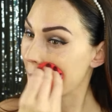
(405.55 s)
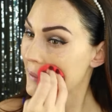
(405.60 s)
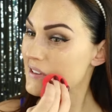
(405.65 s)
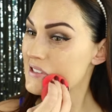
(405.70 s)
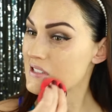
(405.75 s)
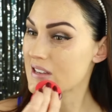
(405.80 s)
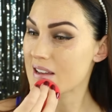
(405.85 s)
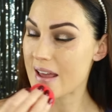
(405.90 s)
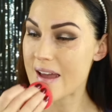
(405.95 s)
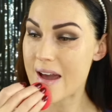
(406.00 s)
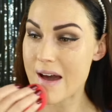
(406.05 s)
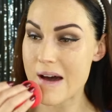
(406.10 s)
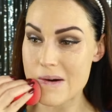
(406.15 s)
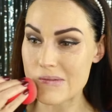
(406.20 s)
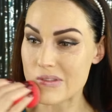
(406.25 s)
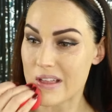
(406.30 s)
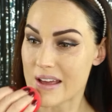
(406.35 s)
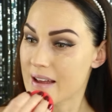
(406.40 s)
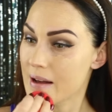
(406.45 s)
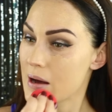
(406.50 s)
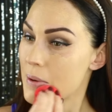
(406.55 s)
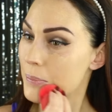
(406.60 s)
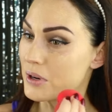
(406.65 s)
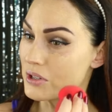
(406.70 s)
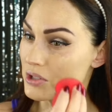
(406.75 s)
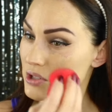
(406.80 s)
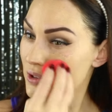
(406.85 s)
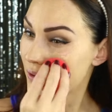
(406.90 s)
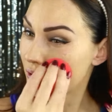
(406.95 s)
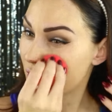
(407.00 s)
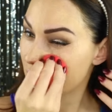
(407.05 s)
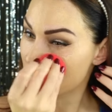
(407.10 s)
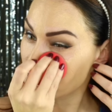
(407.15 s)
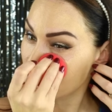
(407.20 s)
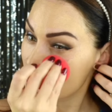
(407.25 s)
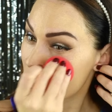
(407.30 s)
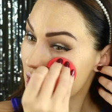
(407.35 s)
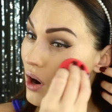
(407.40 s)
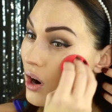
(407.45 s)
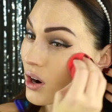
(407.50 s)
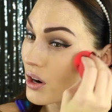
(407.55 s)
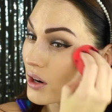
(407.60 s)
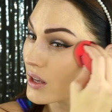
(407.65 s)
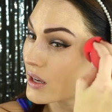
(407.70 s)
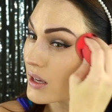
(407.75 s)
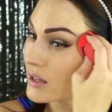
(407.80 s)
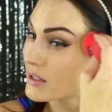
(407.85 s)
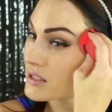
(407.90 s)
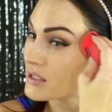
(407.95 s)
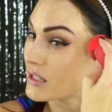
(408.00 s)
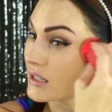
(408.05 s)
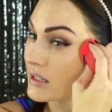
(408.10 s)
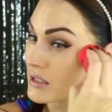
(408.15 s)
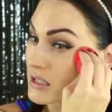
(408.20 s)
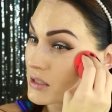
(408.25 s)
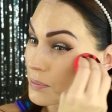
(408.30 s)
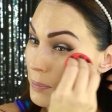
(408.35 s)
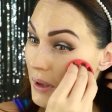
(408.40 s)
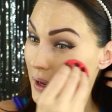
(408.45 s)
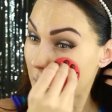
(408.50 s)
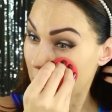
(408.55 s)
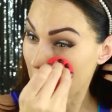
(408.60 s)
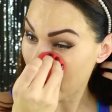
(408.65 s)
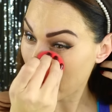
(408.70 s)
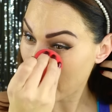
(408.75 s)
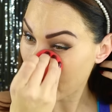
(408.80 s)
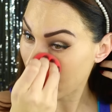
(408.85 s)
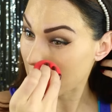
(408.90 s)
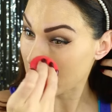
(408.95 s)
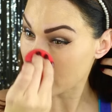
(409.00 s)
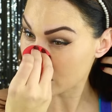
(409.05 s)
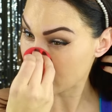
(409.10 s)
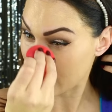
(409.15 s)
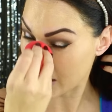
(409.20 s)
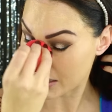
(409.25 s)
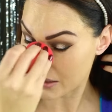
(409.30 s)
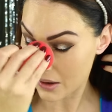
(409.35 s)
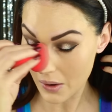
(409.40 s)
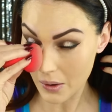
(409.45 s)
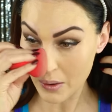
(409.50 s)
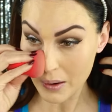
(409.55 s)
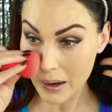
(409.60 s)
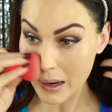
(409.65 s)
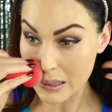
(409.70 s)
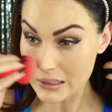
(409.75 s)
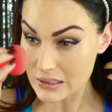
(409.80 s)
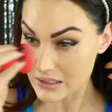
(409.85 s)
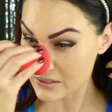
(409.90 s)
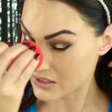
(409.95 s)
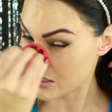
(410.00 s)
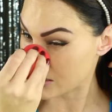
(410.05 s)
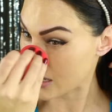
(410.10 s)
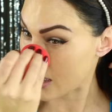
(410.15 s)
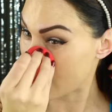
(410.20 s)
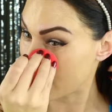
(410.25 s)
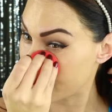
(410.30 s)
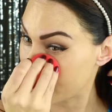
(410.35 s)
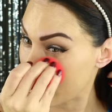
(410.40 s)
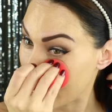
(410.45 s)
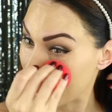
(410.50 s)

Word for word: that's gonna have like a bunch of Christian artists and speakers and all kinds of stuff.